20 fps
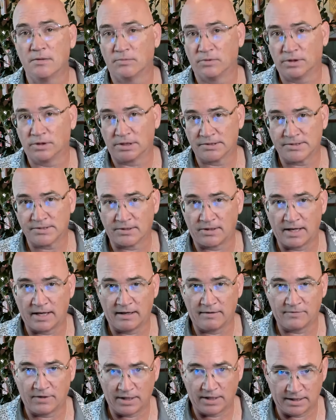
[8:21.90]
We'll also
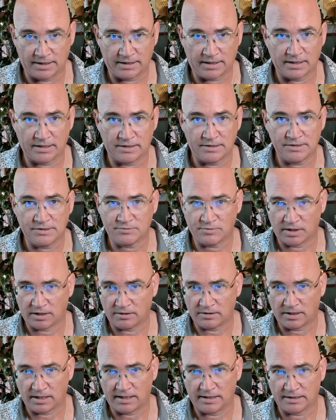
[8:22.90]
have Heddekas,
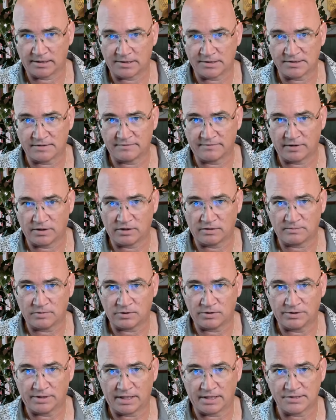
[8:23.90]
regular Heddekas
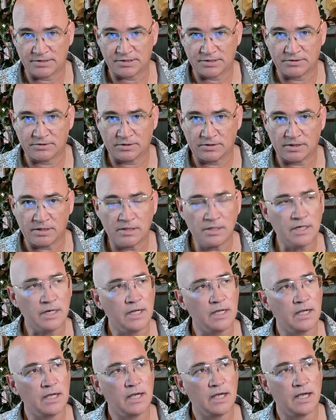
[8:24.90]
available in that store,
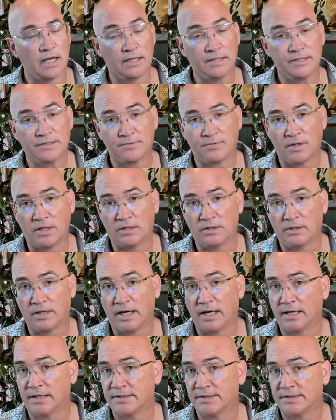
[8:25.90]
as well
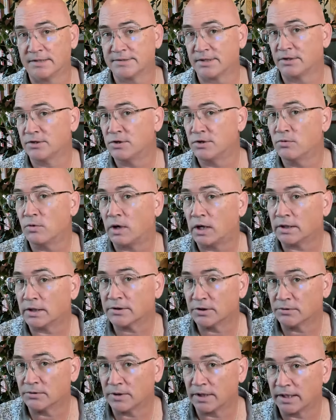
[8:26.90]
as our new
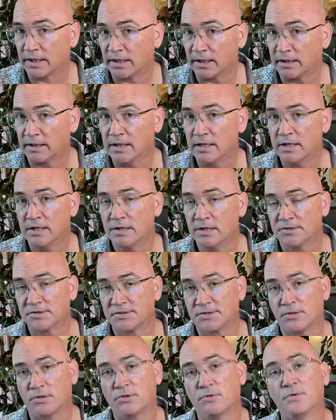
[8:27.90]
water ring.
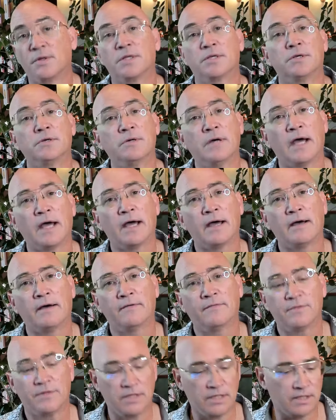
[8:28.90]
So we do
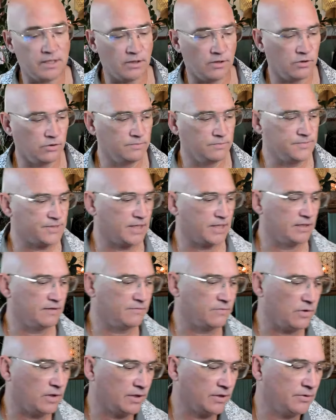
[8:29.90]
have the home set of
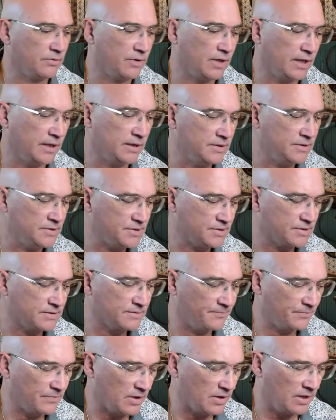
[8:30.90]
water rings
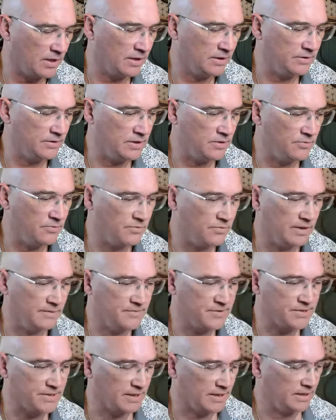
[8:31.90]
on the
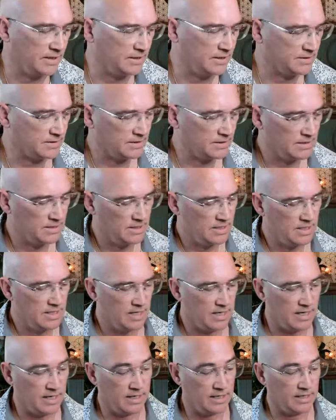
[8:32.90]
website,
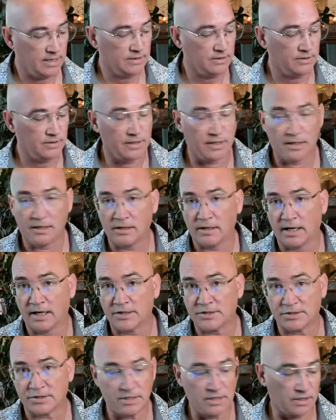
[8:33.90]
and they are
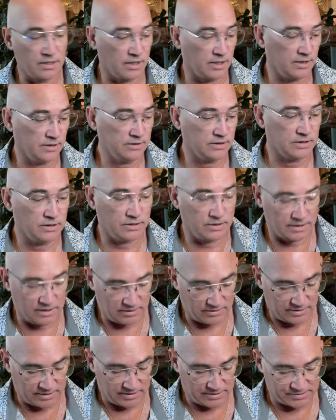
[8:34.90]
actually on
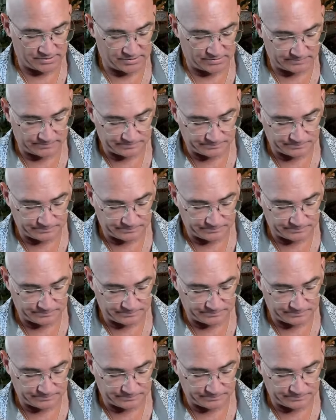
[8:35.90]
clearance.